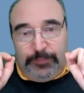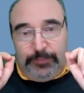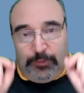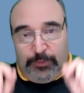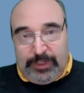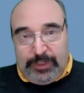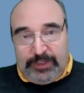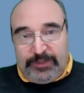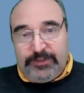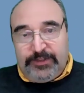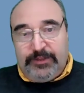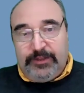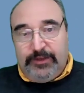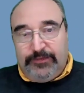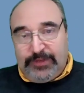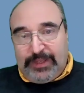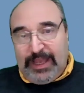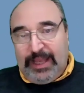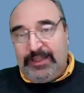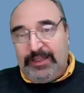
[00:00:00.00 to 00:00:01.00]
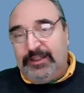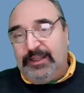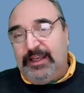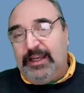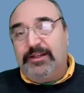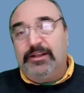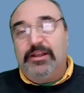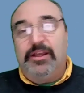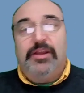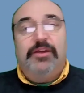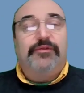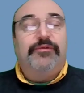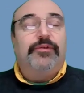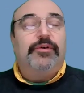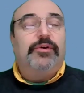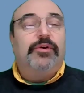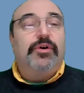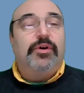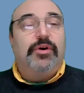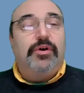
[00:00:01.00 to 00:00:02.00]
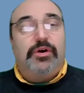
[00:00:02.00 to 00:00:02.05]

point of contact for